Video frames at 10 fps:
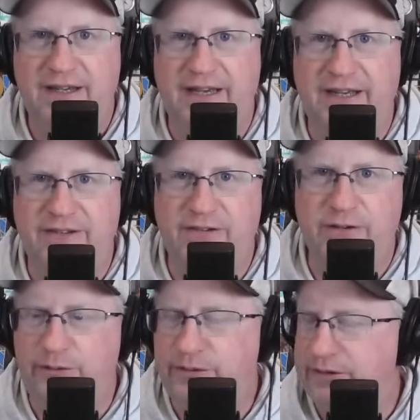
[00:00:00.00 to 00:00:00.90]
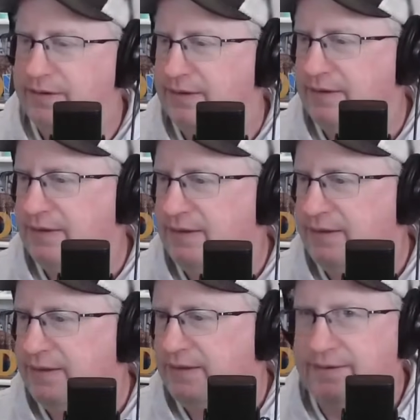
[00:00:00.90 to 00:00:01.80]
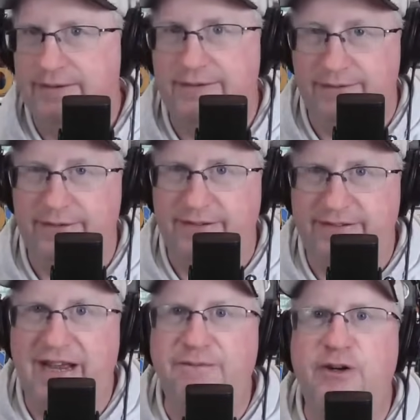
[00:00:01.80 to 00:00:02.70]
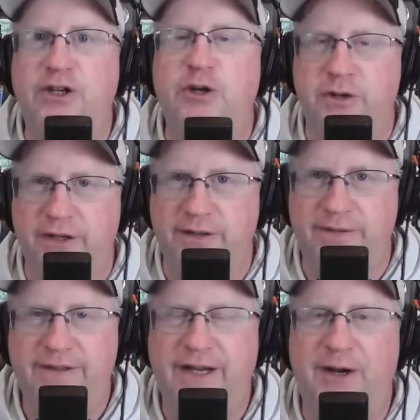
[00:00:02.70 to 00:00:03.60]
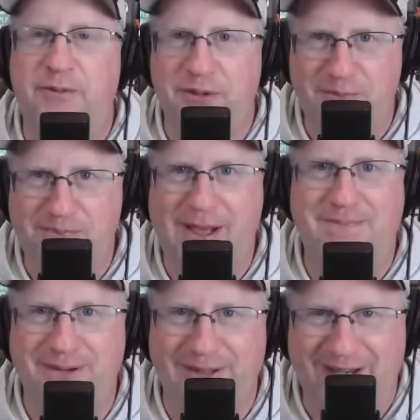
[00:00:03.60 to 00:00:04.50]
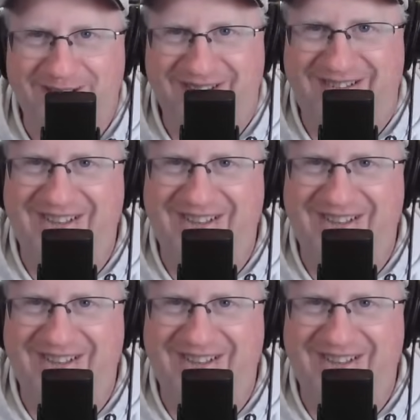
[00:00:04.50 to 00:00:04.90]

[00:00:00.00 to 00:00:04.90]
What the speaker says: I had to. It's time for you to help with the population,